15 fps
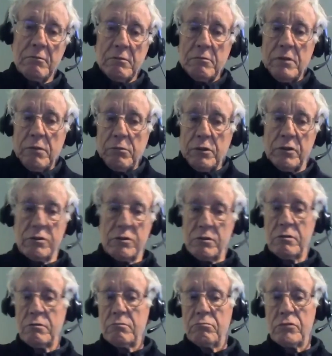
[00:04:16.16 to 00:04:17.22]
He was
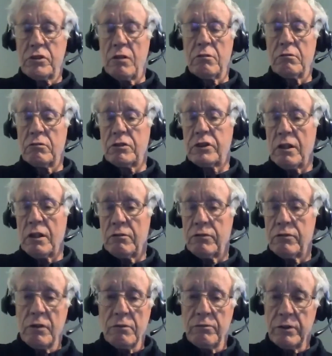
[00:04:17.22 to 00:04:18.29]
so
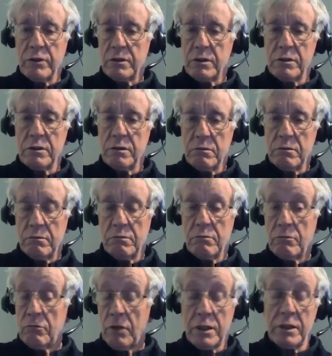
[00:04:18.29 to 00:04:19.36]
self-confident, and
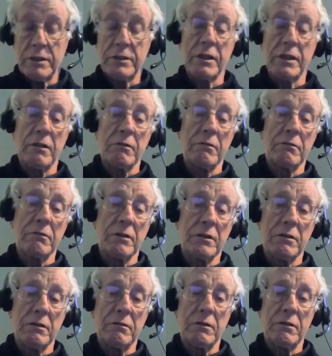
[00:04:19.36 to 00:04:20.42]
rightly so.
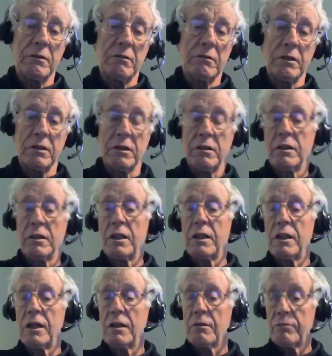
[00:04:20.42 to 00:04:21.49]
He didn't need
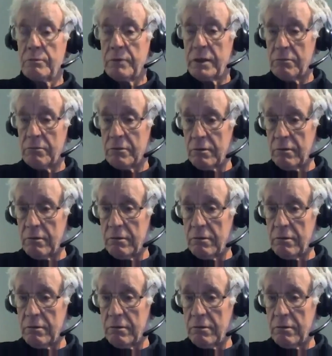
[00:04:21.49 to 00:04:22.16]
any help from anyone.